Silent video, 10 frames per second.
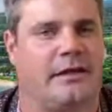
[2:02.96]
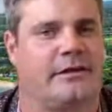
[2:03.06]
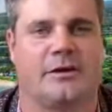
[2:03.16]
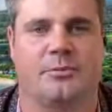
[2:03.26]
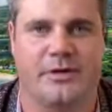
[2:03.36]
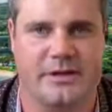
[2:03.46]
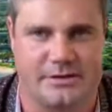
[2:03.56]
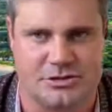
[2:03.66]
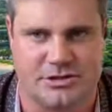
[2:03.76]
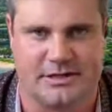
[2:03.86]
island
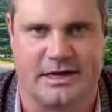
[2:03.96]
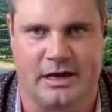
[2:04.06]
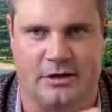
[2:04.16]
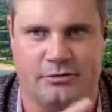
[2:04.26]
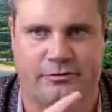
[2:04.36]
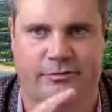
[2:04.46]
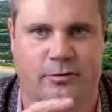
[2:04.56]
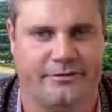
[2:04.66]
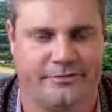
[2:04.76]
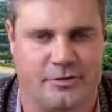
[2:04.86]
completely shut down
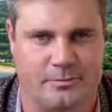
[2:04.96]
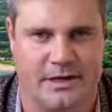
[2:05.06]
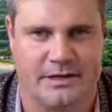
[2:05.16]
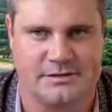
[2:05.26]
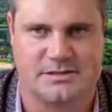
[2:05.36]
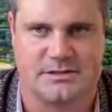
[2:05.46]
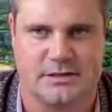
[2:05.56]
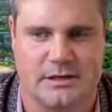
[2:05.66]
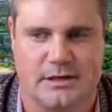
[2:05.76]
for a few months.